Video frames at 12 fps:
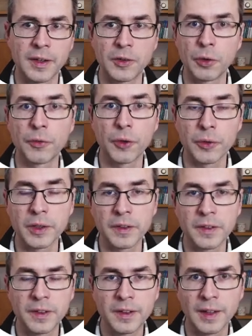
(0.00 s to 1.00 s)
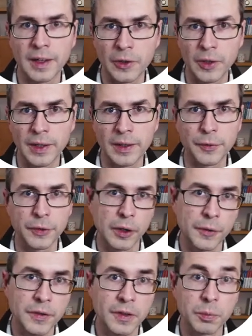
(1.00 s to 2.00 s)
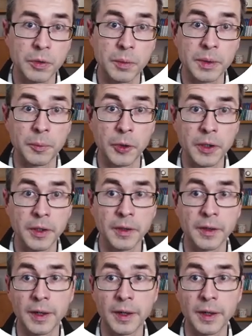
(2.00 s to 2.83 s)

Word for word: and you have already seen how I have solved this problem earlier.